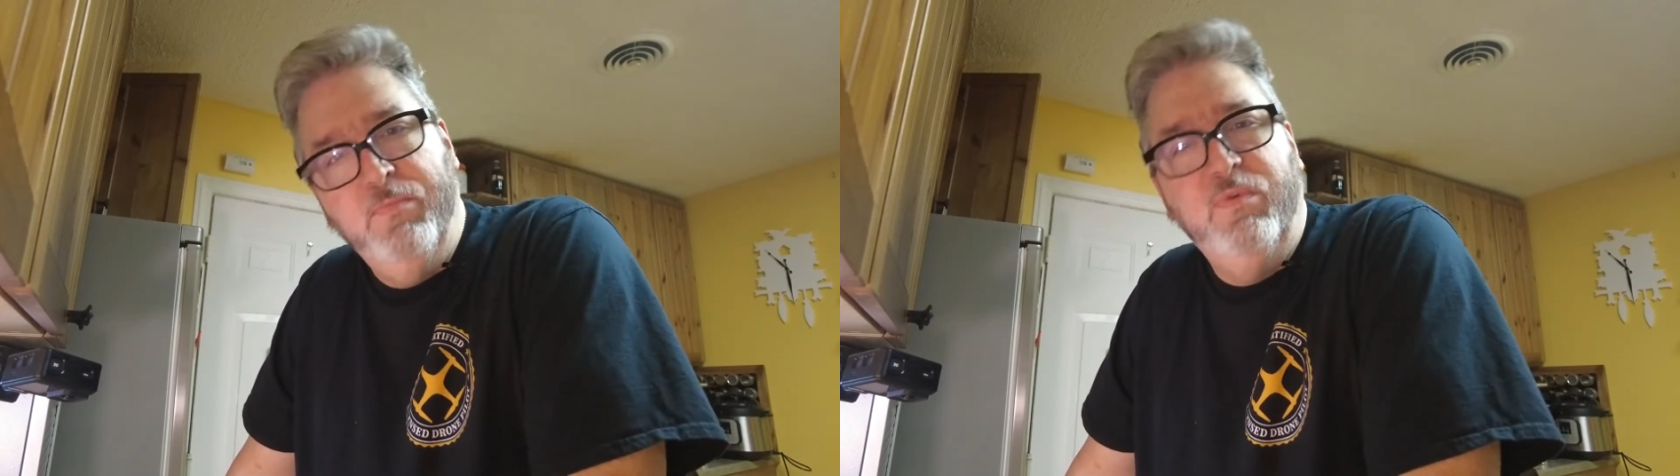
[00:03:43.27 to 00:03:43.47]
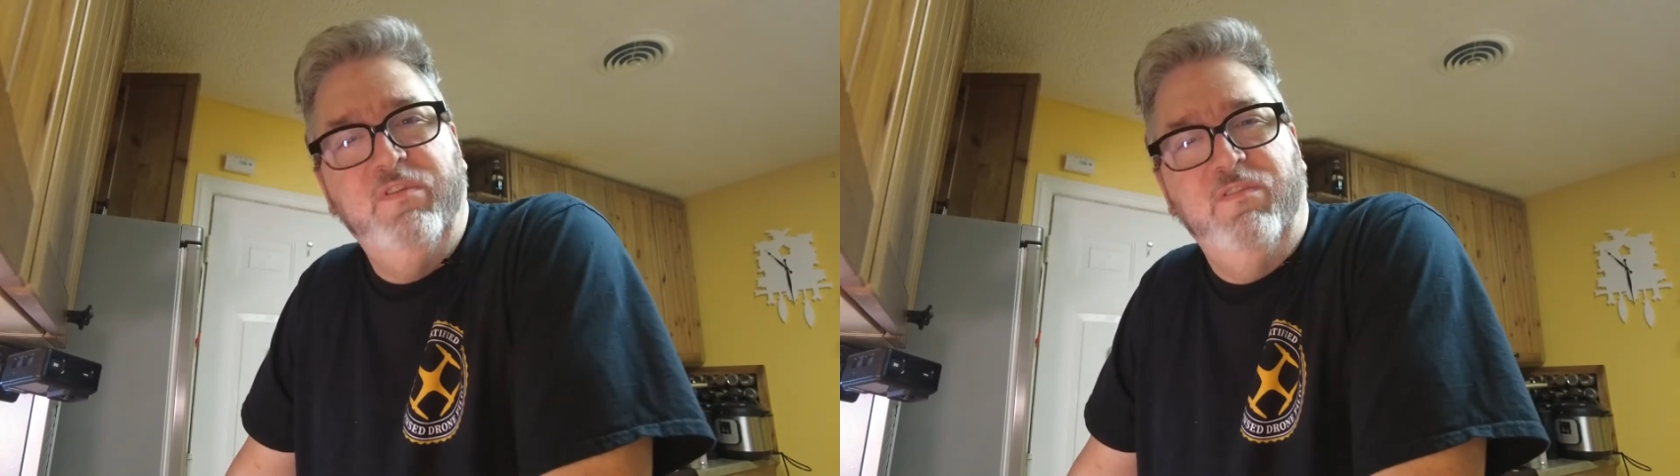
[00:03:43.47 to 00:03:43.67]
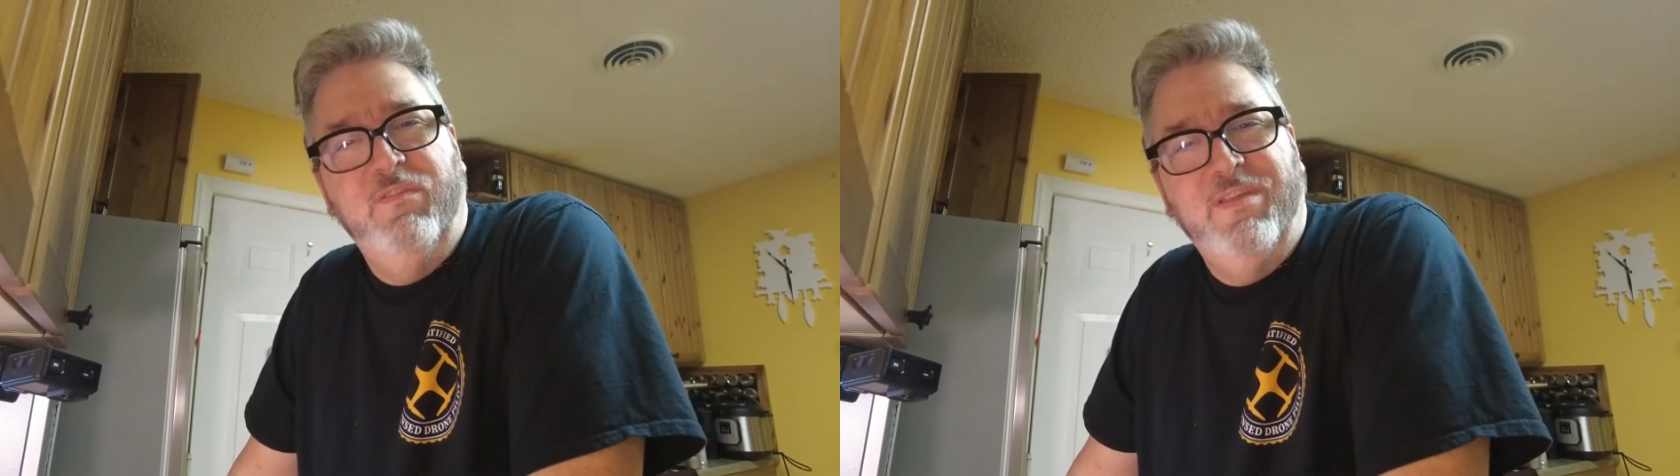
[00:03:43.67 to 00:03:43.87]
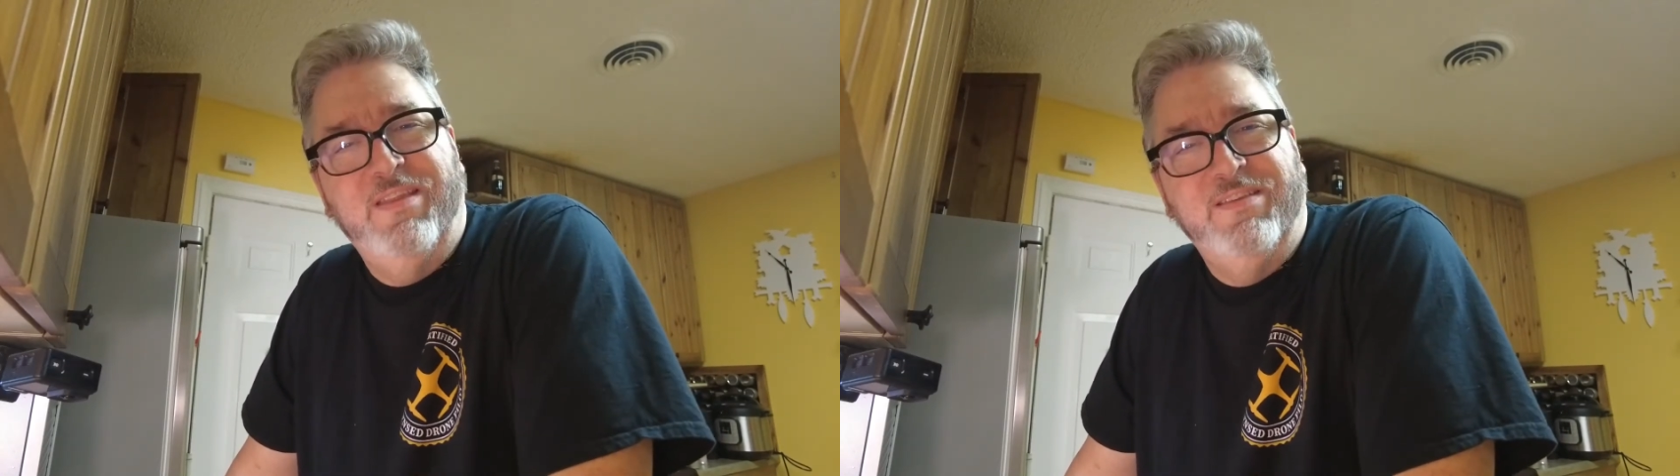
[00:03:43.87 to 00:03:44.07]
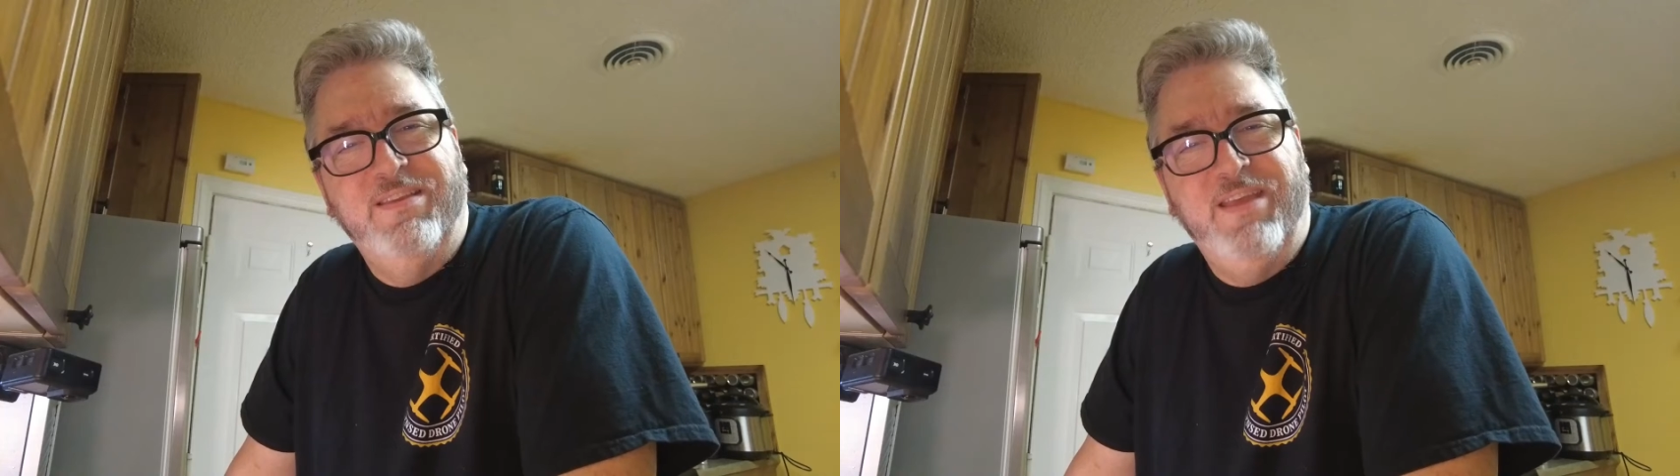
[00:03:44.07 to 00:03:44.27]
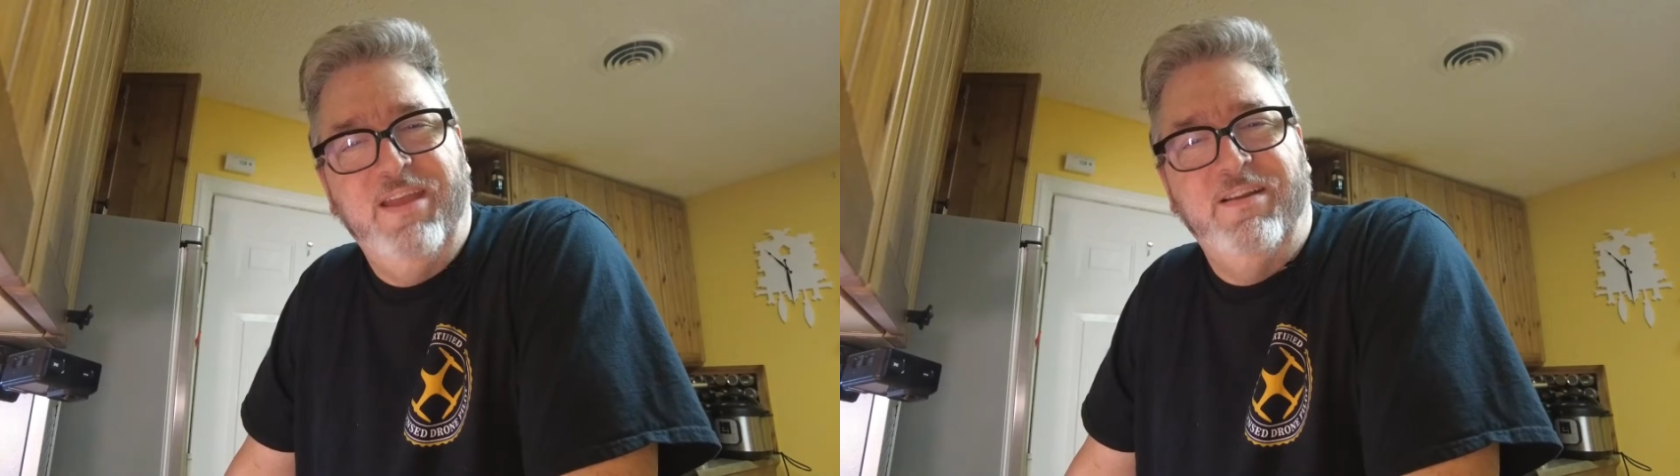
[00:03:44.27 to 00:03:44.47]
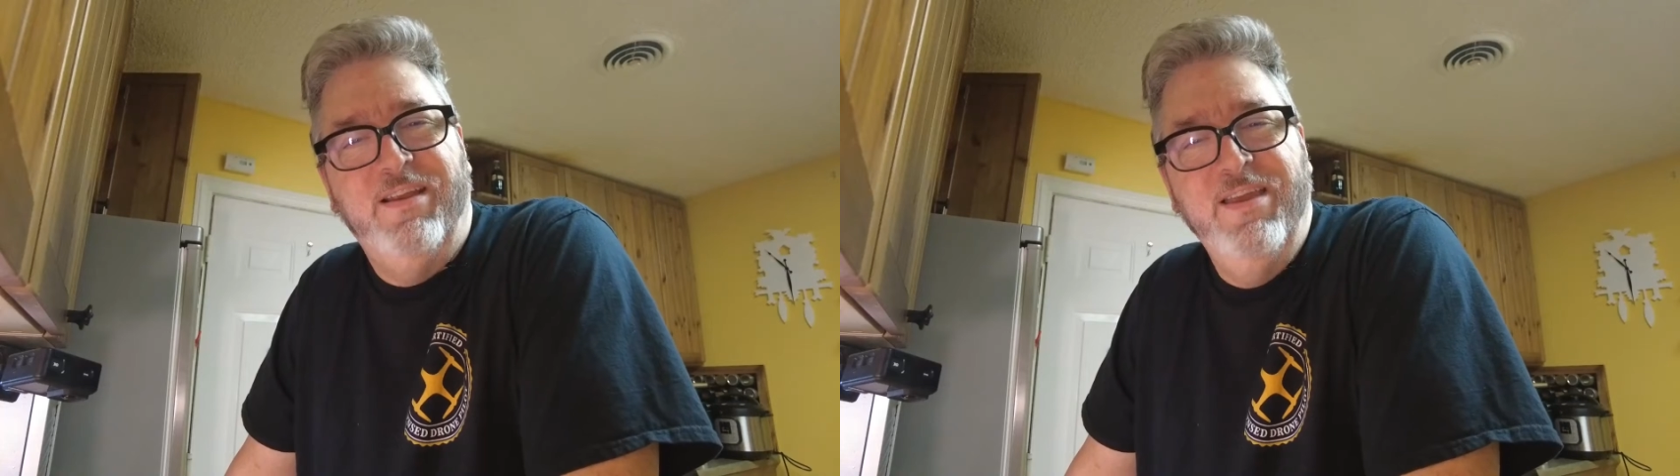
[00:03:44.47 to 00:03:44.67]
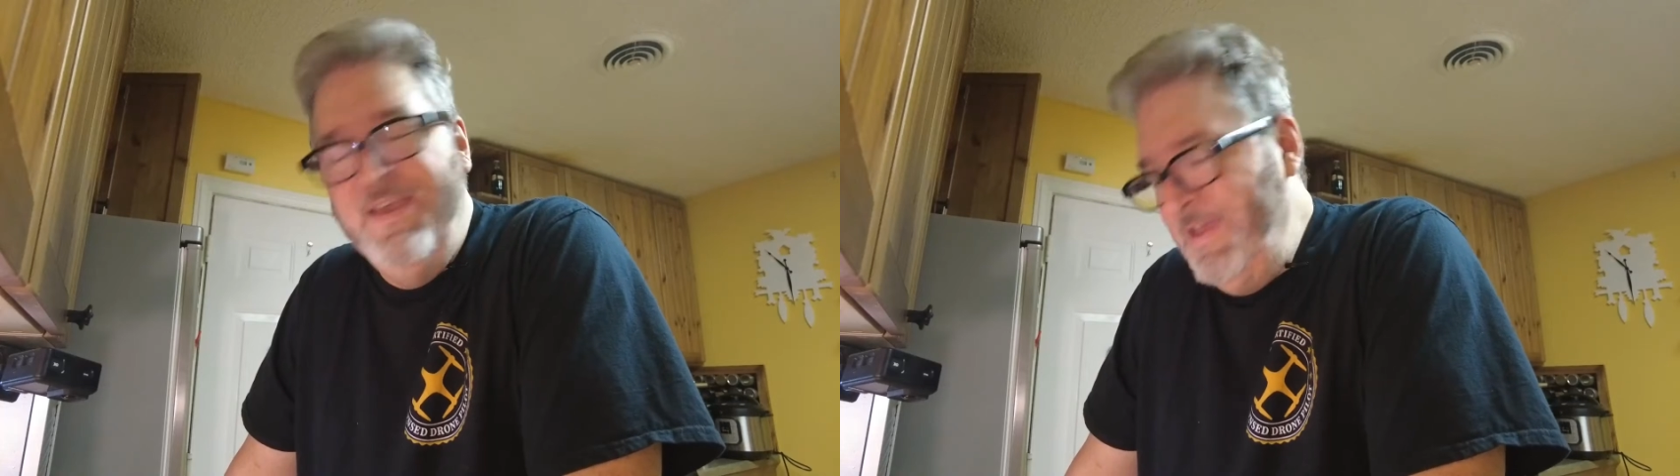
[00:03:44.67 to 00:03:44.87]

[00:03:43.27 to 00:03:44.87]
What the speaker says: we'll just use it as a container.